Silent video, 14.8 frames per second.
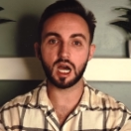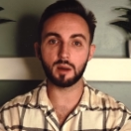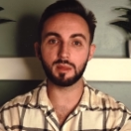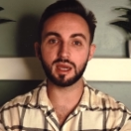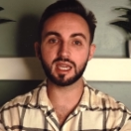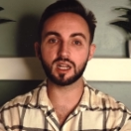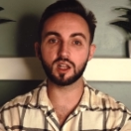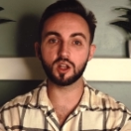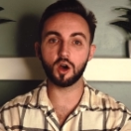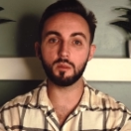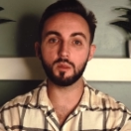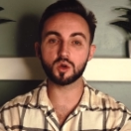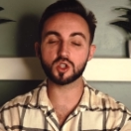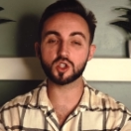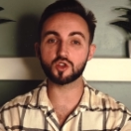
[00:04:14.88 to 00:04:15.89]
and make it a lot
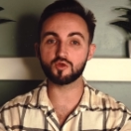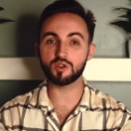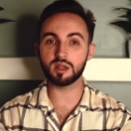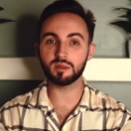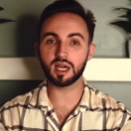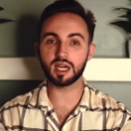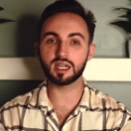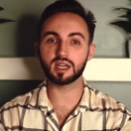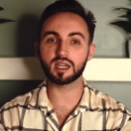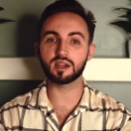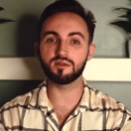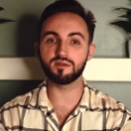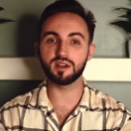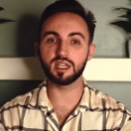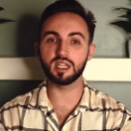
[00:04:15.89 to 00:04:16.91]
more streamlined and
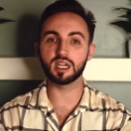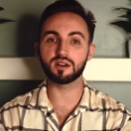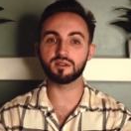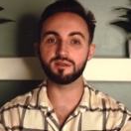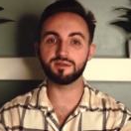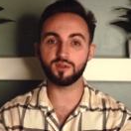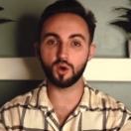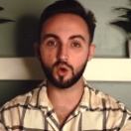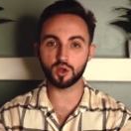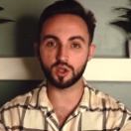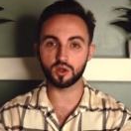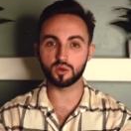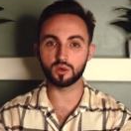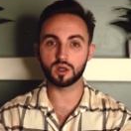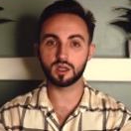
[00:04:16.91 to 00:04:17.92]
convenient for
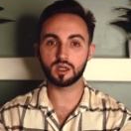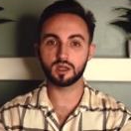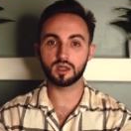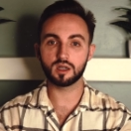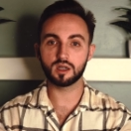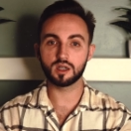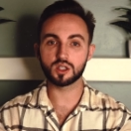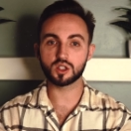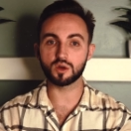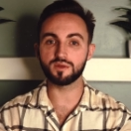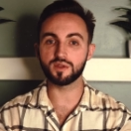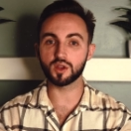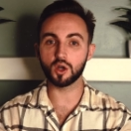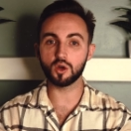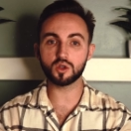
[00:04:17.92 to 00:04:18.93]
you. So
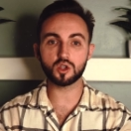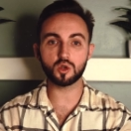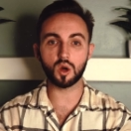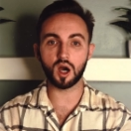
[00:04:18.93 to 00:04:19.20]
for those who